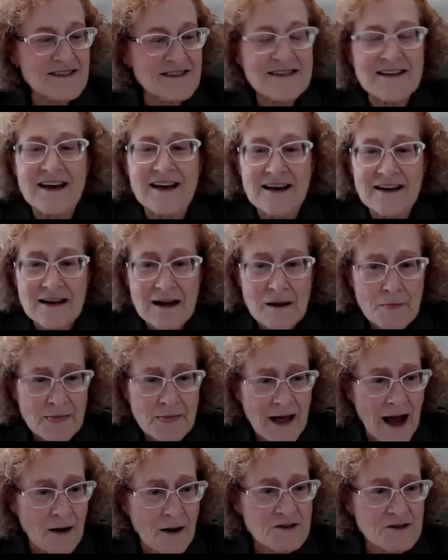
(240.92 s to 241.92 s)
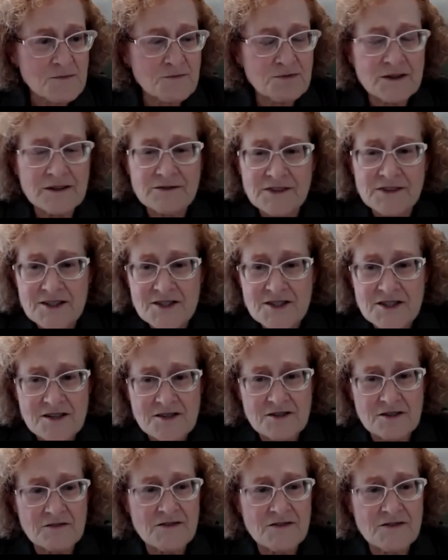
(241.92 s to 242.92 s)
said, I was privileged to
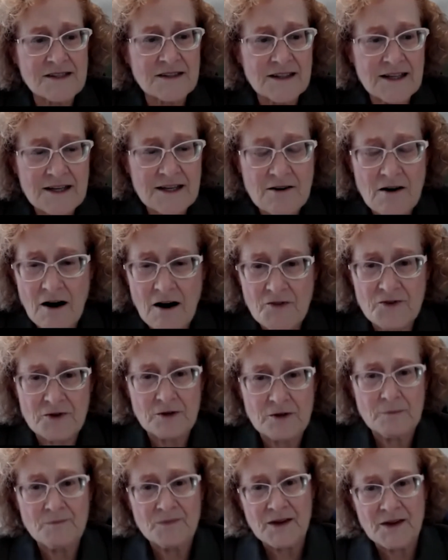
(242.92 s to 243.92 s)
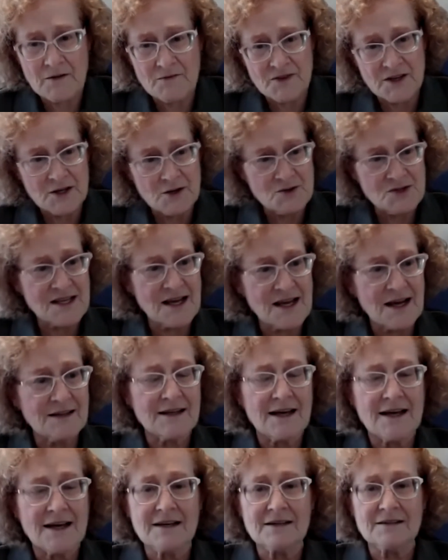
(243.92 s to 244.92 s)
serve as lead author of the
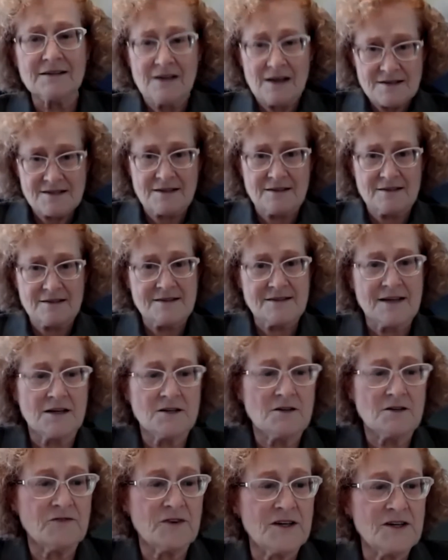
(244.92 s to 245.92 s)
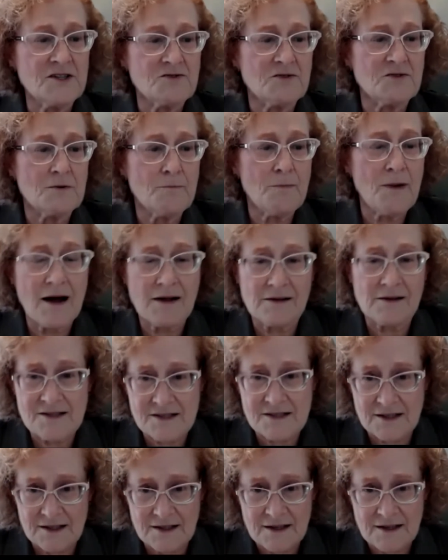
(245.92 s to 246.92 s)
UCLA Luskin Center for History and
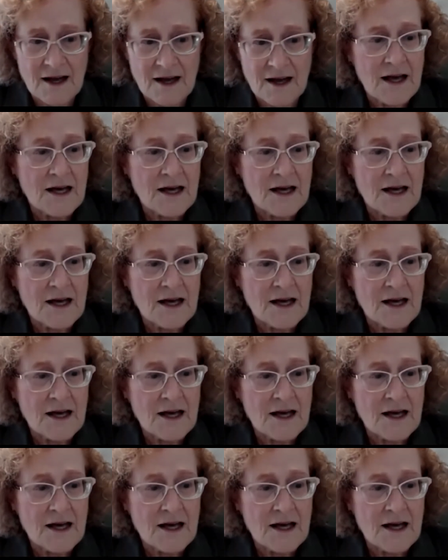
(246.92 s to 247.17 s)
Policy